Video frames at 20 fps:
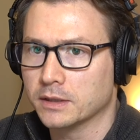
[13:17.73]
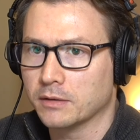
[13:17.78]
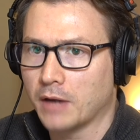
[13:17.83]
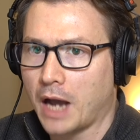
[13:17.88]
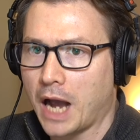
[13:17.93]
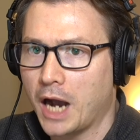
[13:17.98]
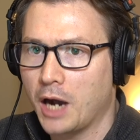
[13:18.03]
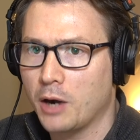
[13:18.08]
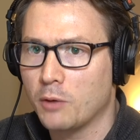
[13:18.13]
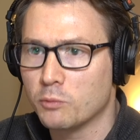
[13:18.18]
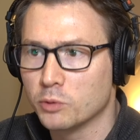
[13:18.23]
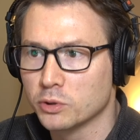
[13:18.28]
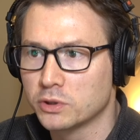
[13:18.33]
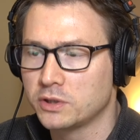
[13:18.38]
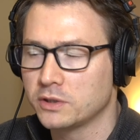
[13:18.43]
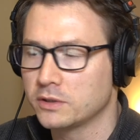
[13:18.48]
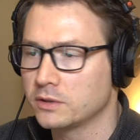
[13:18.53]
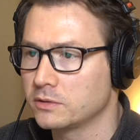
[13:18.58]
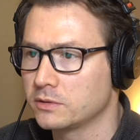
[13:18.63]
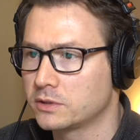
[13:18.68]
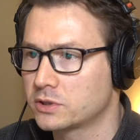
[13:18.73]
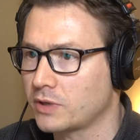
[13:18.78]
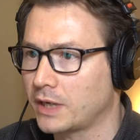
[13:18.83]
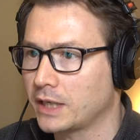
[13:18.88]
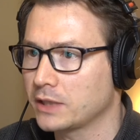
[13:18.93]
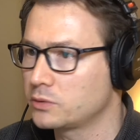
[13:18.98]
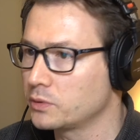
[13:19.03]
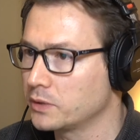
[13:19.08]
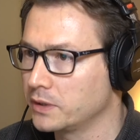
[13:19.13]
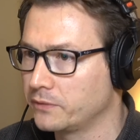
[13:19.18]
how would you
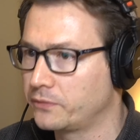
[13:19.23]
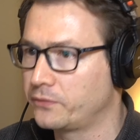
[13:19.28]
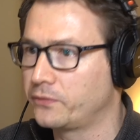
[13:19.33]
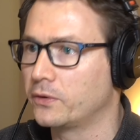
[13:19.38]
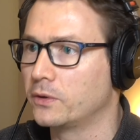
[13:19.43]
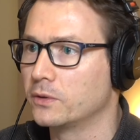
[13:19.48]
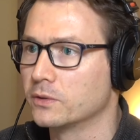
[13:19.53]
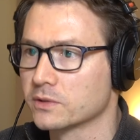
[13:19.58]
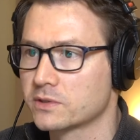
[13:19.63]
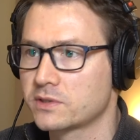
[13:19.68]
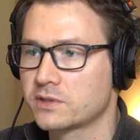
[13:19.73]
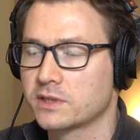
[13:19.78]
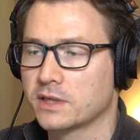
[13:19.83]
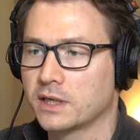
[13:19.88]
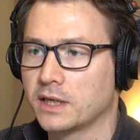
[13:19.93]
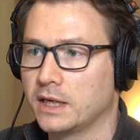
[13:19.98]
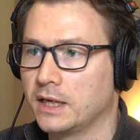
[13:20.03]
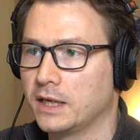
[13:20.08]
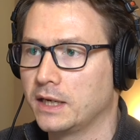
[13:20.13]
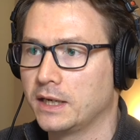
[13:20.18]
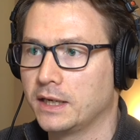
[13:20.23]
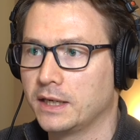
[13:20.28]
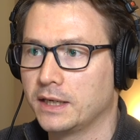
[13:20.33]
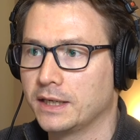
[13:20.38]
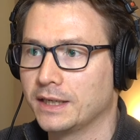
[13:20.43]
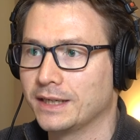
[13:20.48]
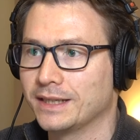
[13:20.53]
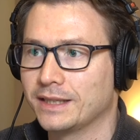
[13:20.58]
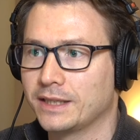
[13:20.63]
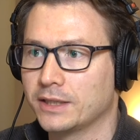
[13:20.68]
try to enforce
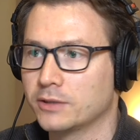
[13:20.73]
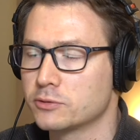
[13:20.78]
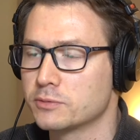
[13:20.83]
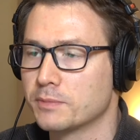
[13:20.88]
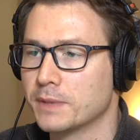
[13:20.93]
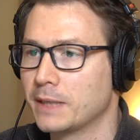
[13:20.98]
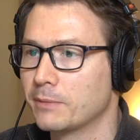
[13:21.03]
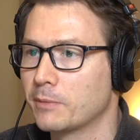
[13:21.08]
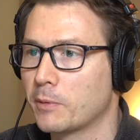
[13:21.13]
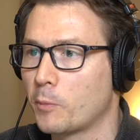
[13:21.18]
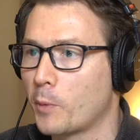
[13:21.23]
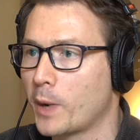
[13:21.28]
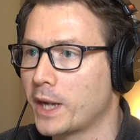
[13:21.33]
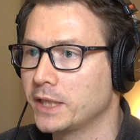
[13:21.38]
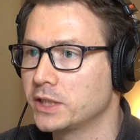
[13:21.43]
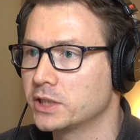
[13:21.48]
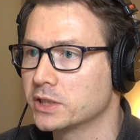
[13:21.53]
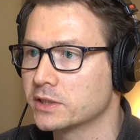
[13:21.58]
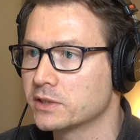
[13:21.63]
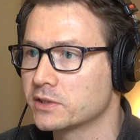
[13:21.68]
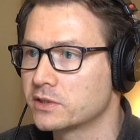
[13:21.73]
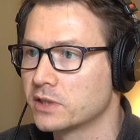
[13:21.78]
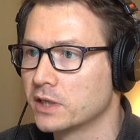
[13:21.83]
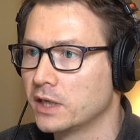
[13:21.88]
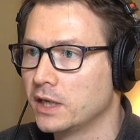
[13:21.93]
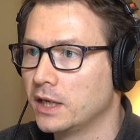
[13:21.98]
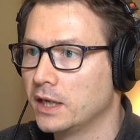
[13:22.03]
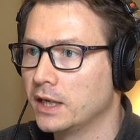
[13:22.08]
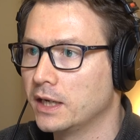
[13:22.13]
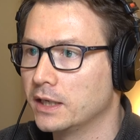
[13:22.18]
those minimum wages
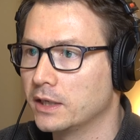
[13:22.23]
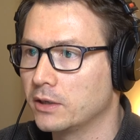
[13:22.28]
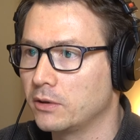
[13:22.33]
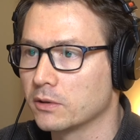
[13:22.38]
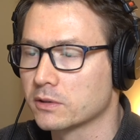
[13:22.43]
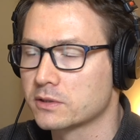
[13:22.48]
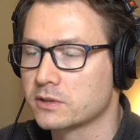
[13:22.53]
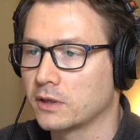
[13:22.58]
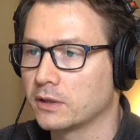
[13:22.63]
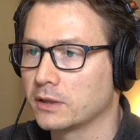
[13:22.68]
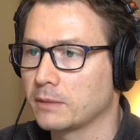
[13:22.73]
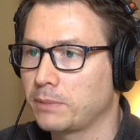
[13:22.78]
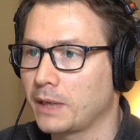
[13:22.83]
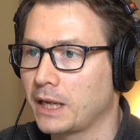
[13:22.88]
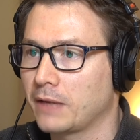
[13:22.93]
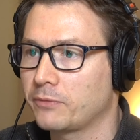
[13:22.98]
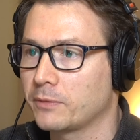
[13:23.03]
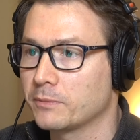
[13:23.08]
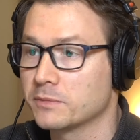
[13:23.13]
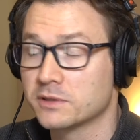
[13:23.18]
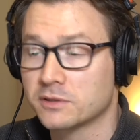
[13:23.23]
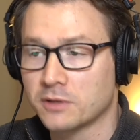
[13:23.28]
also on the platforms?